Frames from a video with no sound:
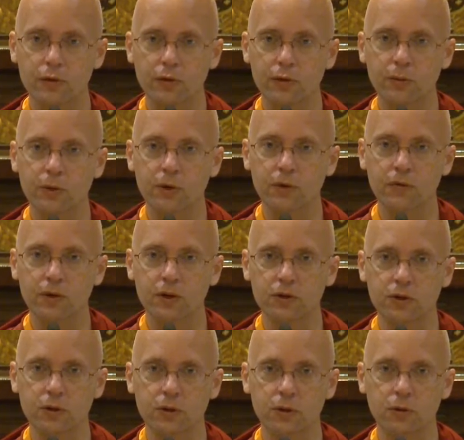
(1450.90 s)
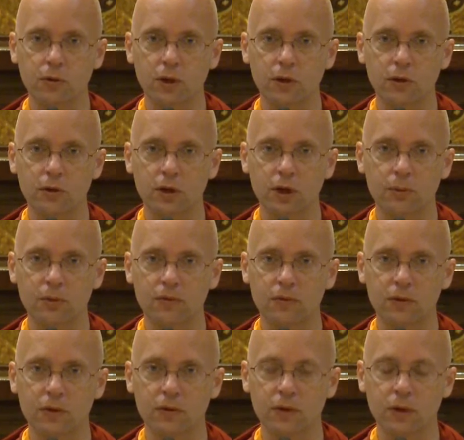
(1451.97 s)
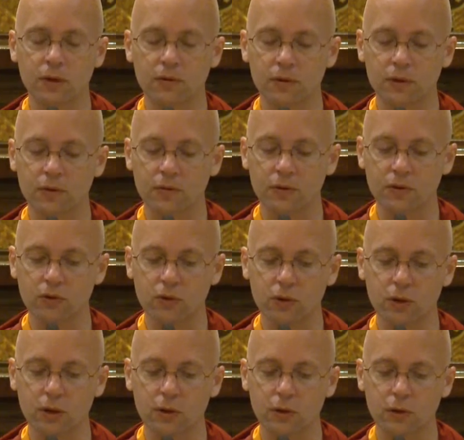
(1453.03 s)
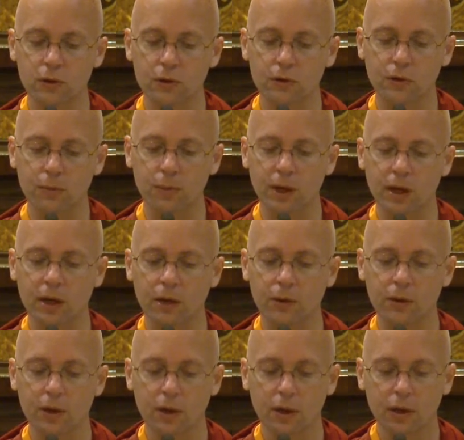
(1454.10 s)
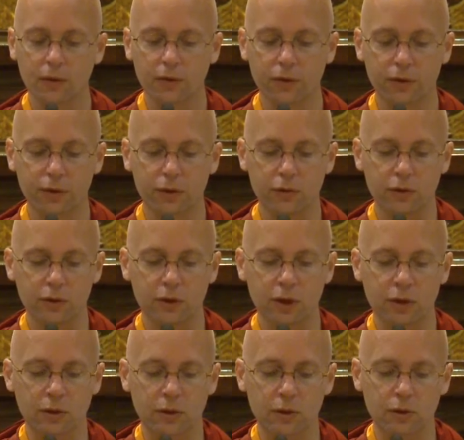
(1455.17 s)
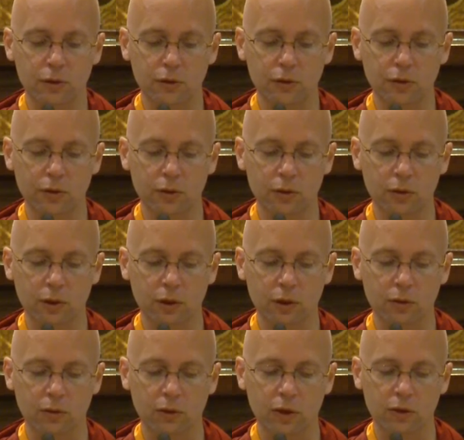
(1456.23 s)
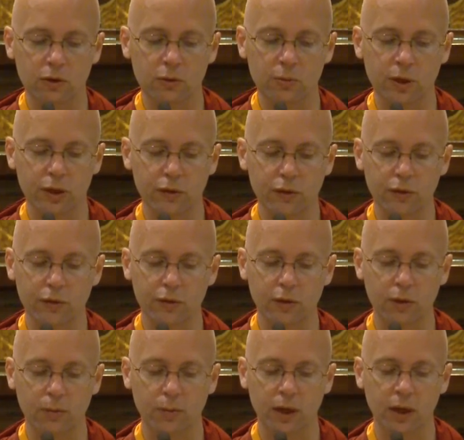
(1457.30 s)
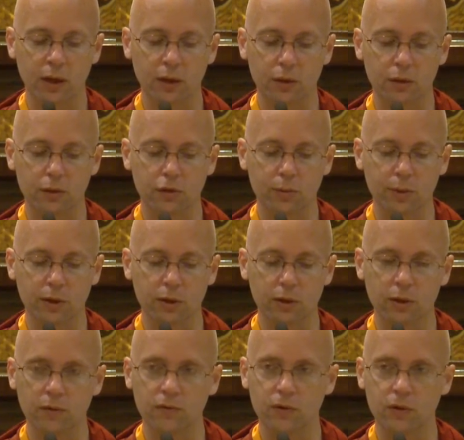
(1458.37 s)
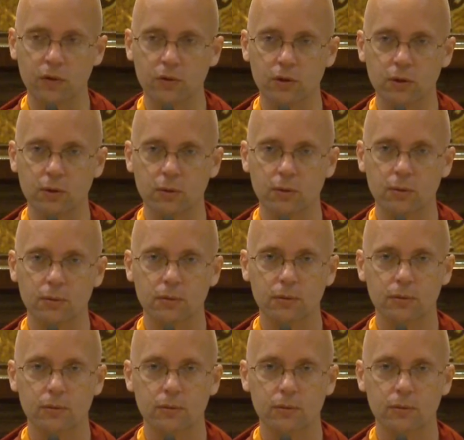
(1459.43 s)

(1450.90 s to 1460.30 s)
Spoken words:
This is the motivation of the greater type of individual, and this is the path that is intended in this third line, grant your blessings that the path dispel confusion.